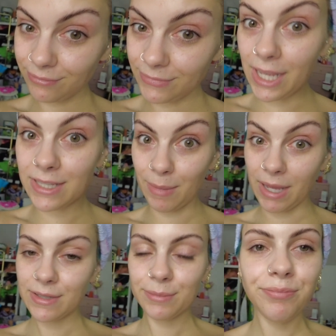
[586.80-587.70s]
It is a
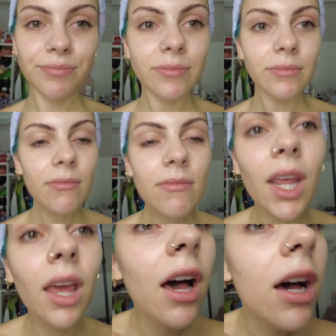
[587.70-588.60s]
mess.
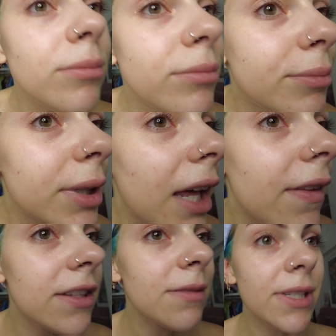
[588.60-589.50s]
Um, but yeah,
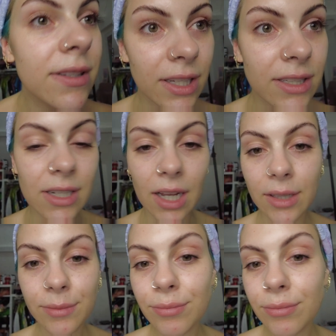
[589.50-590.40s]
this is my skin today.